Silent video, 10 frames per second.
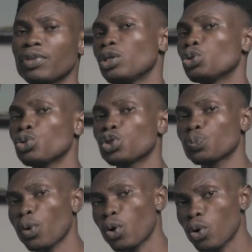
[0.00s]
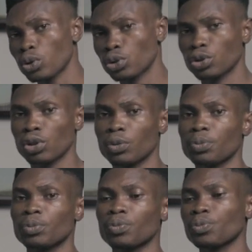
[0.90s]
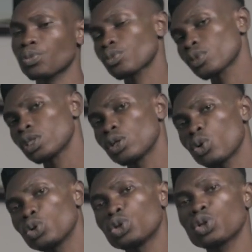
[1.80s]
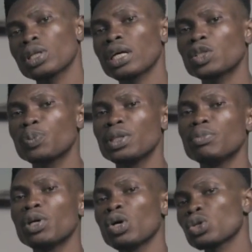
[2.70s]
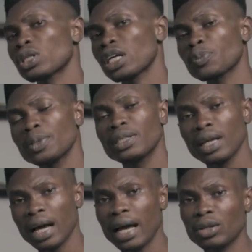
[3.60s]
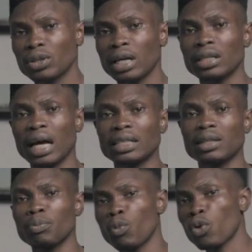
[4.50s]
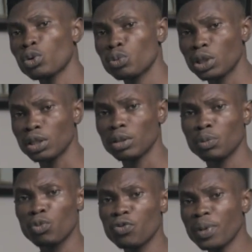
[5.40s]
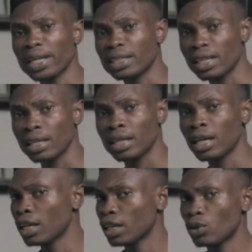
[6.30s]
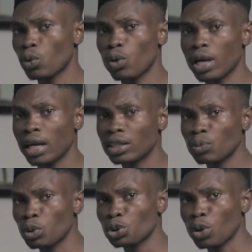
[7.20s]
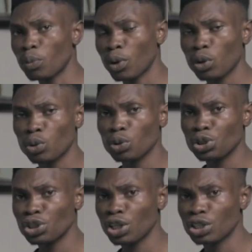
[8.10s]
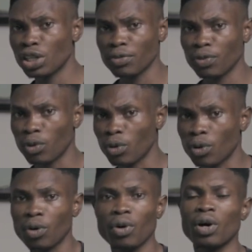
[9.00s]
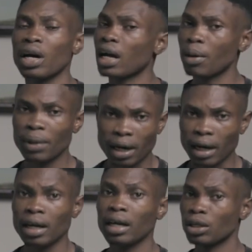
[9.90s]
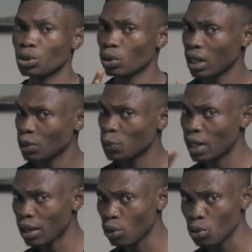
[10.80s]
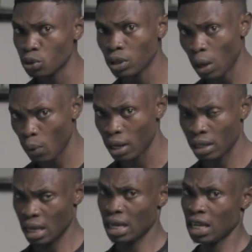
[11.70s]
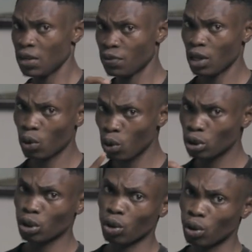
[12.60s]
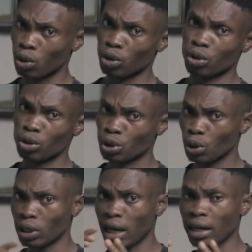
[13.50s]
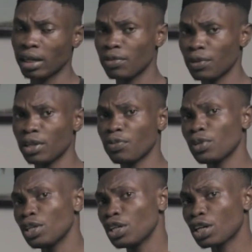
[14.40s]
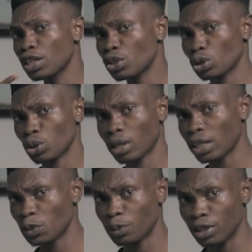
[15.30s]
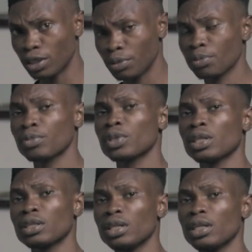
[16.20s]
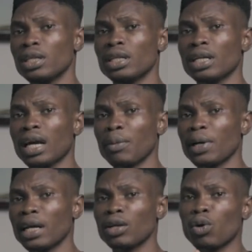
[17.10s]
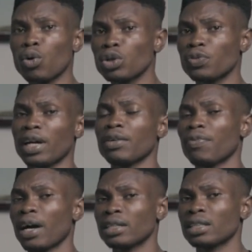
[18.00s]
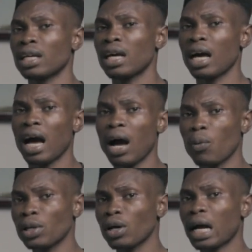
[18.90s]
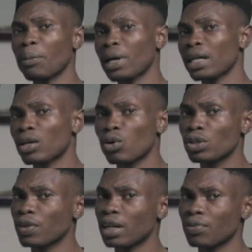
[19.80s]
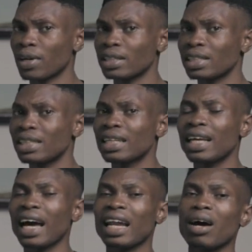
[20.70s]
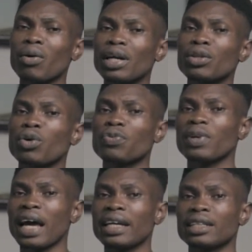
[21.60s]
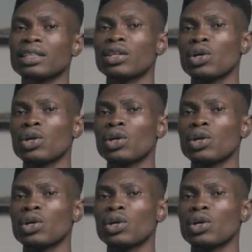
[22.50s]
they shoot sports, you go use shutter speed, make your shutter speed dey high so that as the movement dey, you no go get motion blur, all those shakes then for camera. Shutter speed now you go use do that one. If you dey close your shutter, if you increase your shutter speed, the camera dey close very fast. And when your camera dey close very fast, you need to allow enough light